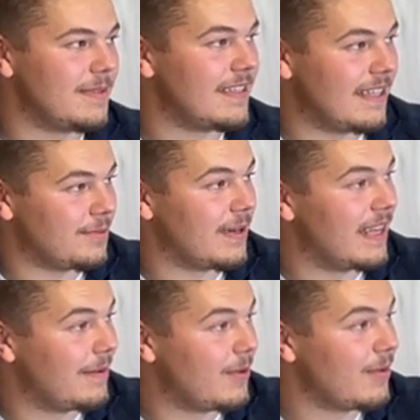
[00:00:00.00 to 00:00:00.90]
and that's where
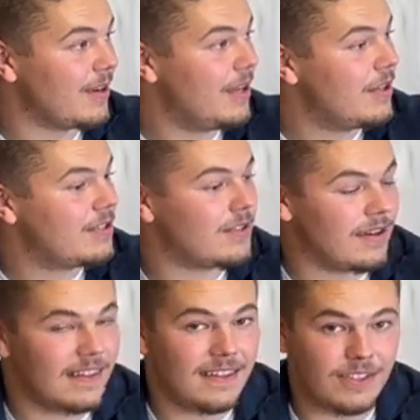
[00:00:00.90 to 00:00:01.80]
Amador
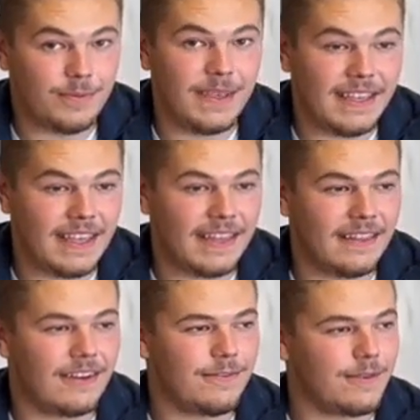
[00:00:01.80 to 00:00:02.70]
started this week in
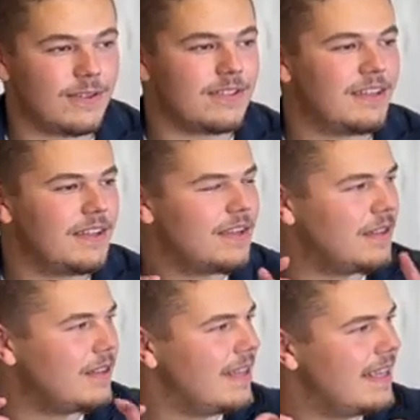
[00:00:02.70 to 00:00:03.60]
their first
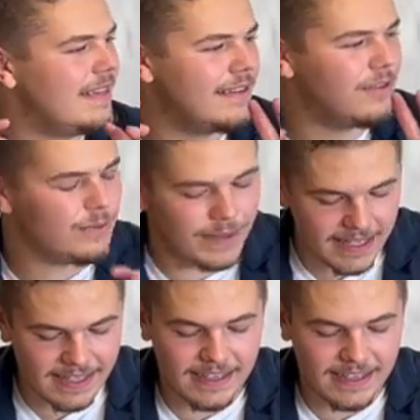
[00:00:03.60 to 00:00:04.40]
league week,